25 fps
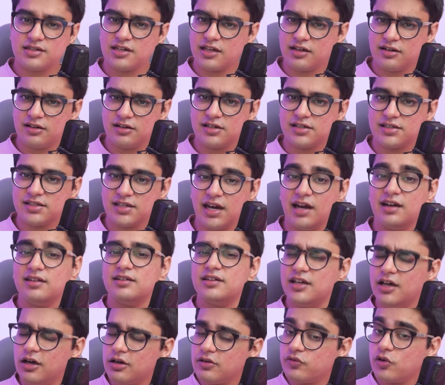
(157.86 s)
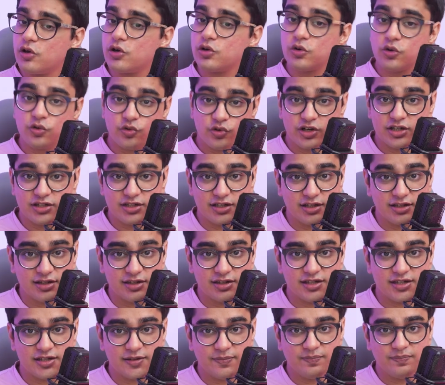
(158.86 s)
stickers, and they are for good
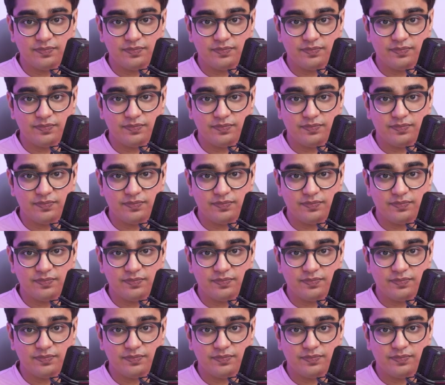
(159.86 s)
reasons.